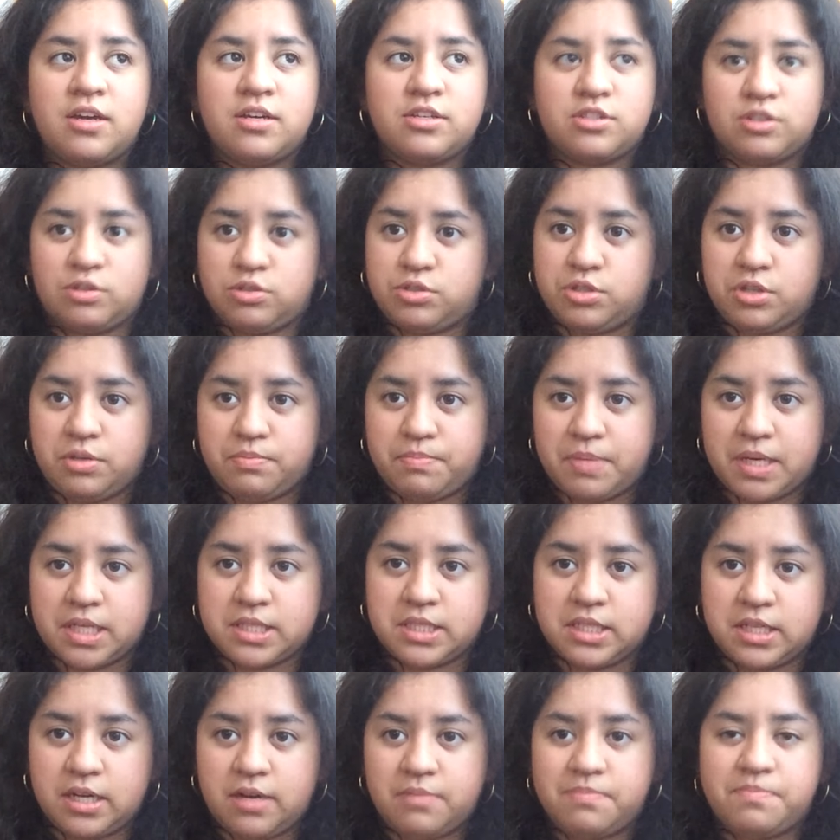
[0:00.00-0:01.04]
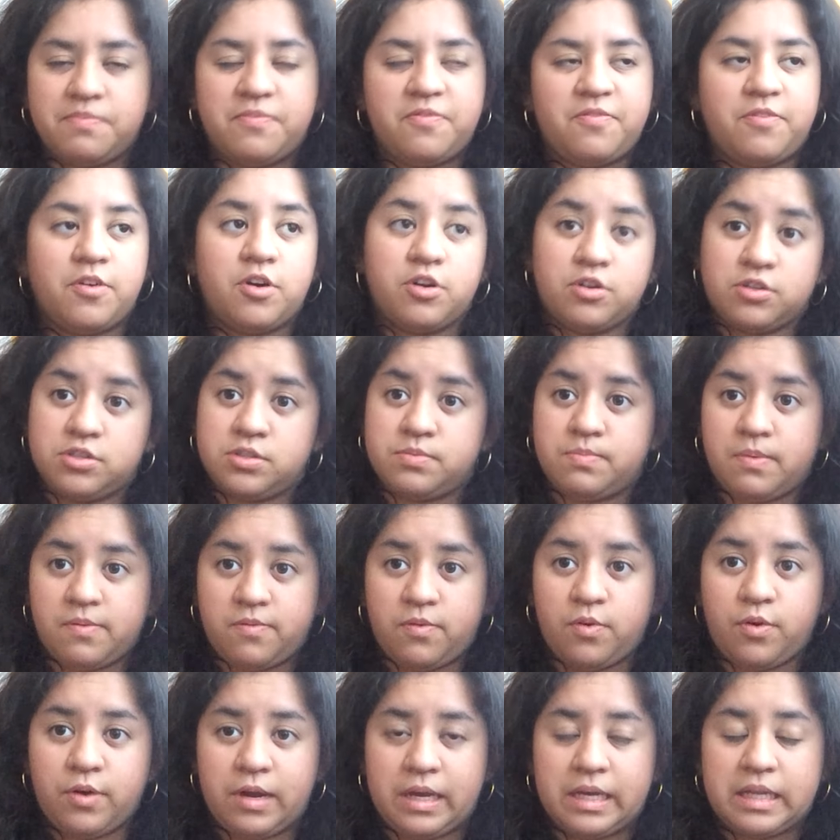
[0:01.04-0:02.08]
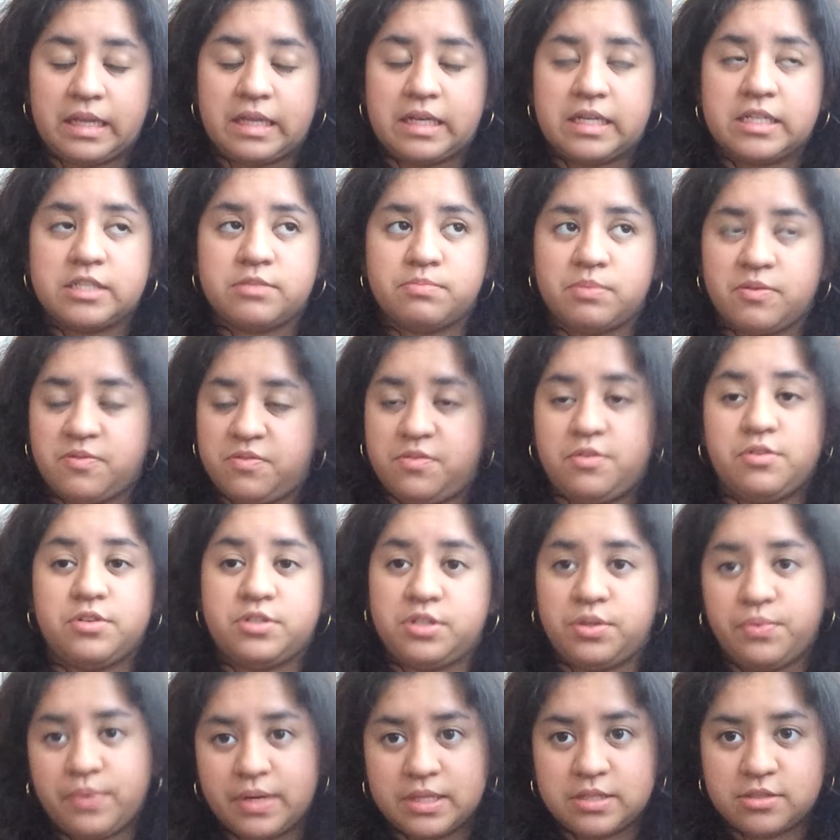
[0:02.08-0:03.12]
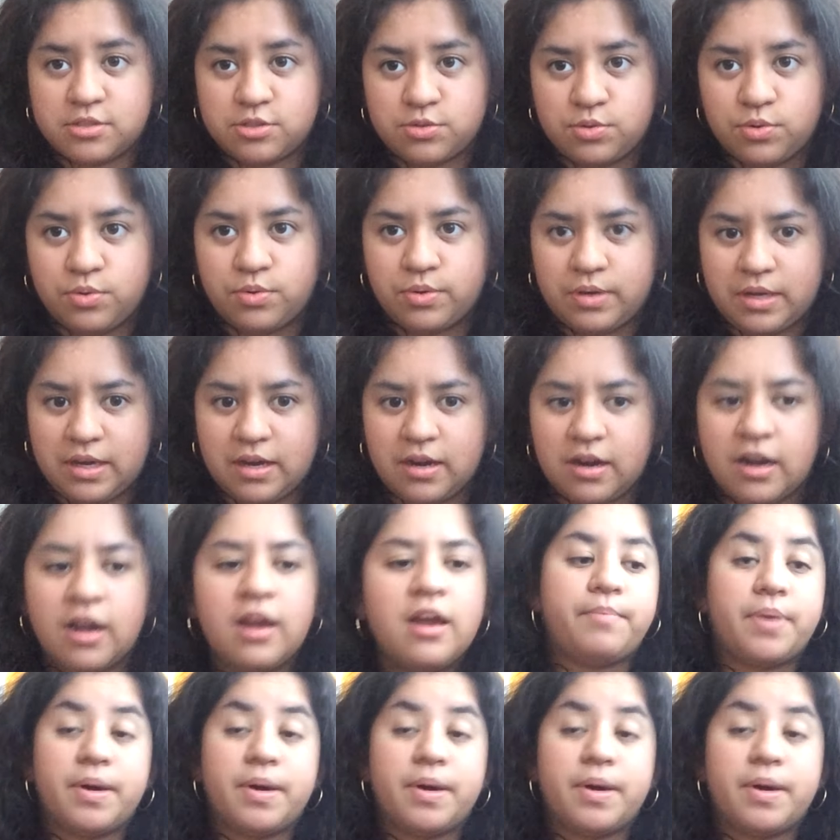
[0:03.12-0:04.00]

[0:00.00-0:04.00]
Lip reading: so she picked it up first before English, before she went to school here.